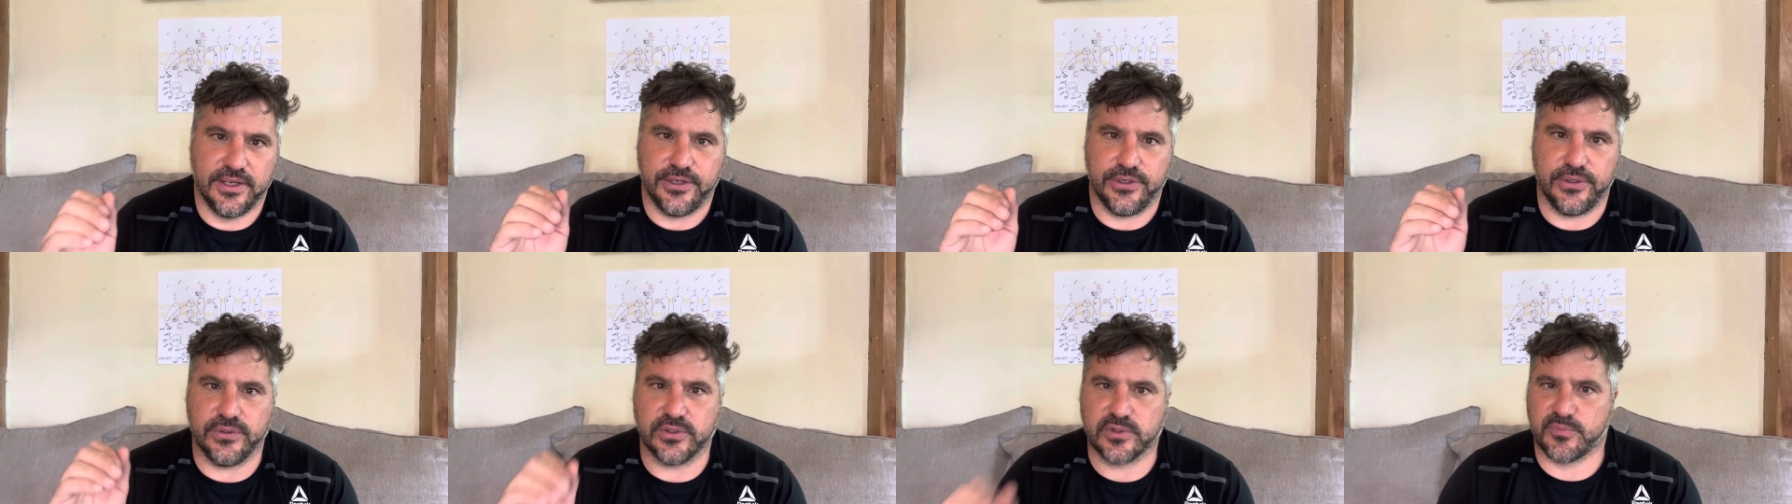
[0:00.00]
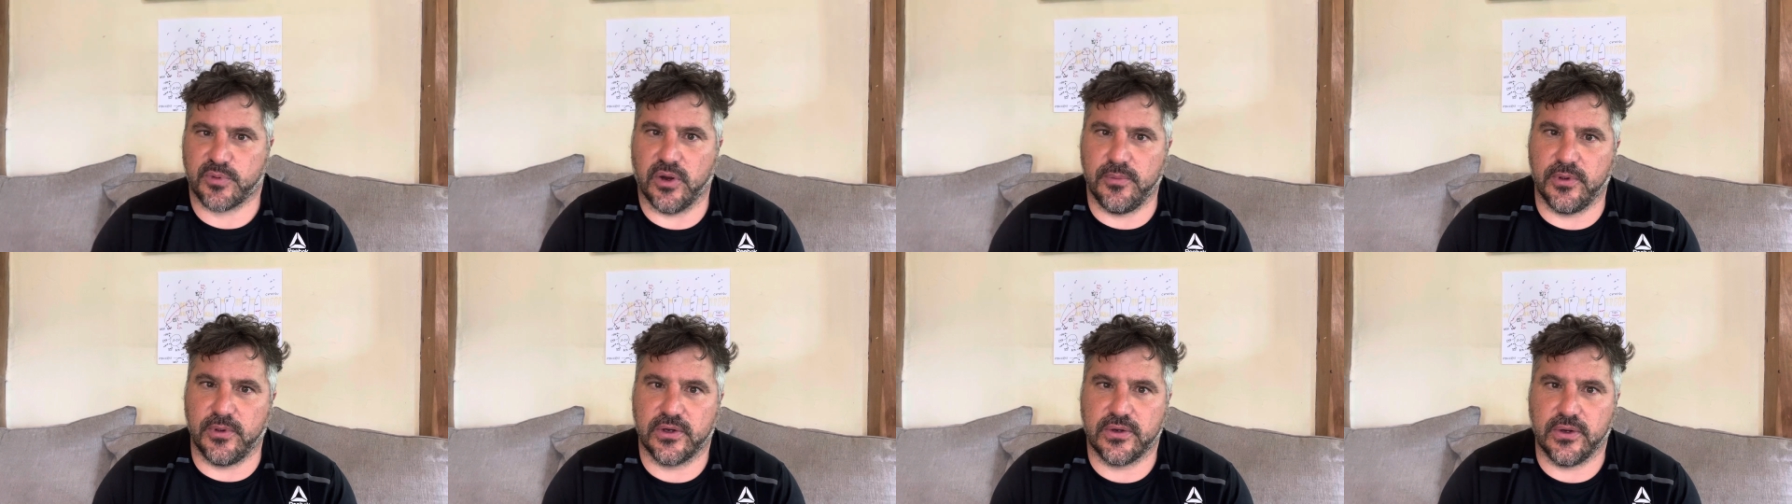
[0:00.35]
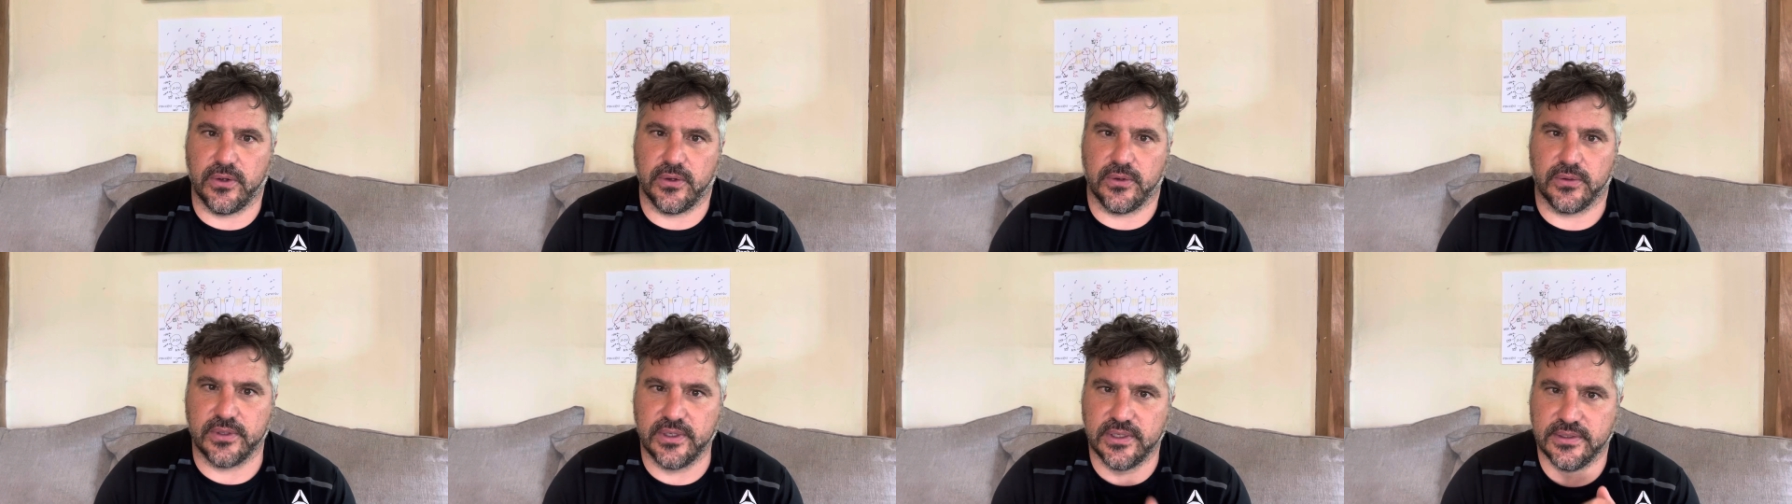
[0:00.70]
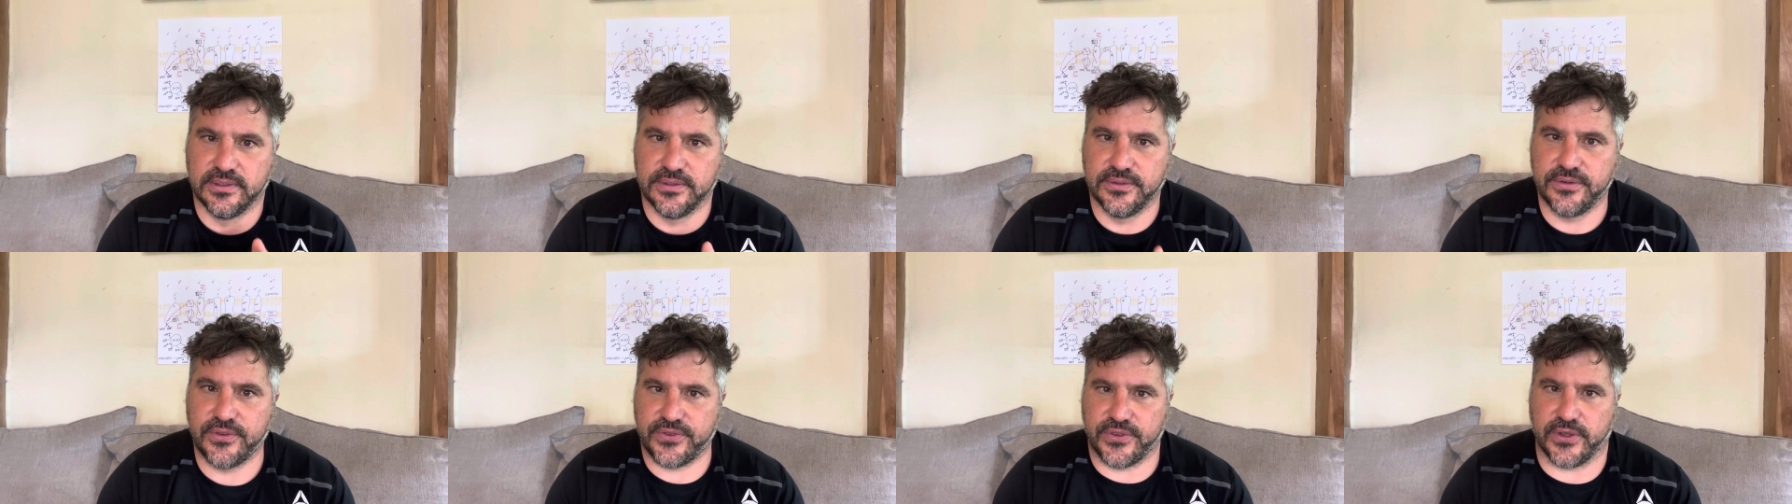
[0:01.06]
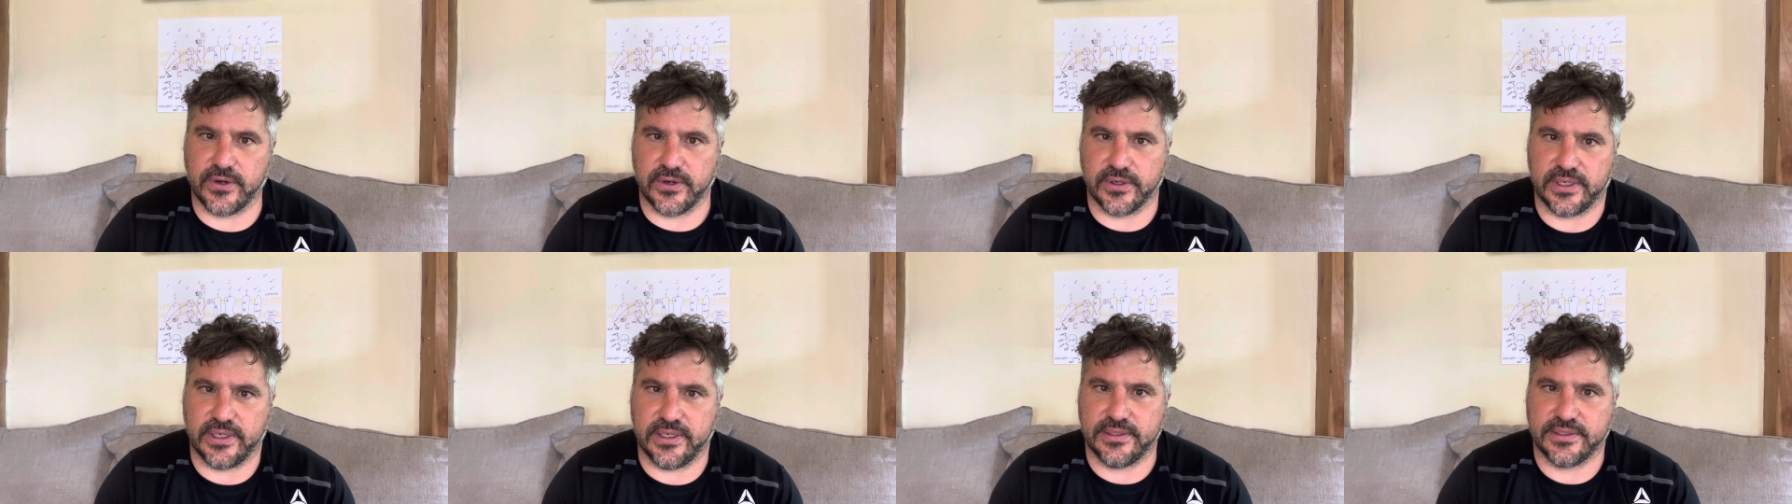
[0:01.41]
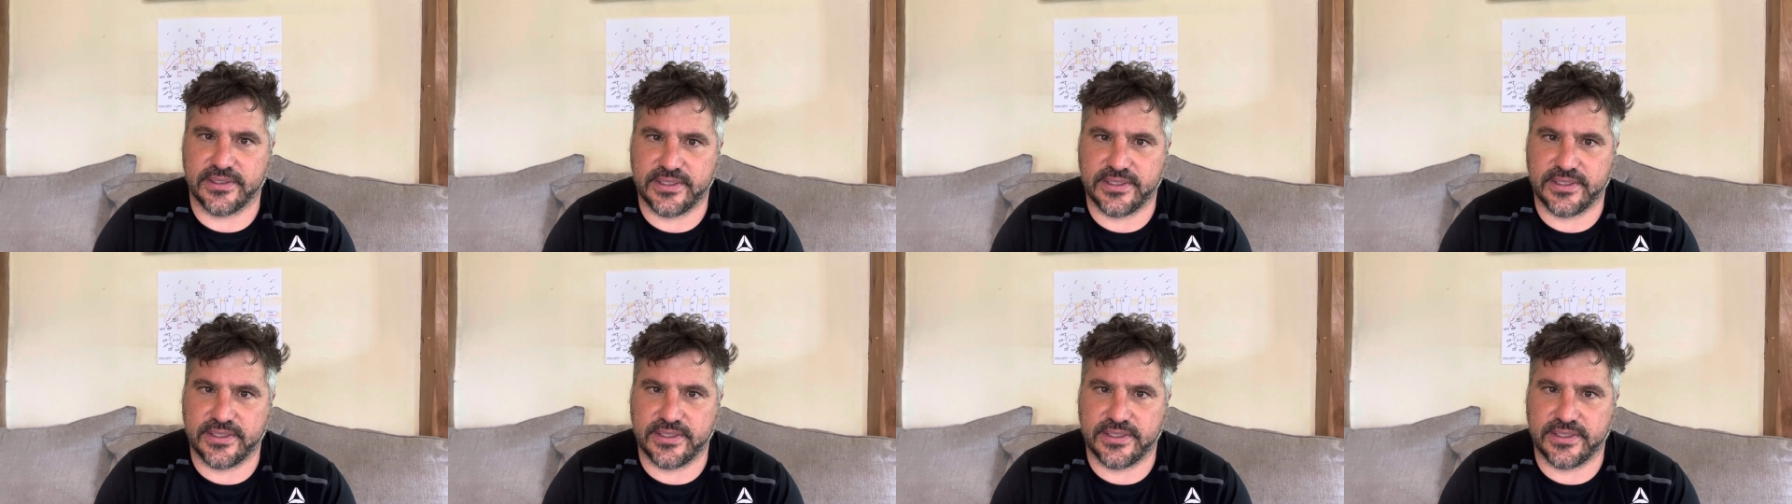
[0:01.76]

Use promo code 30,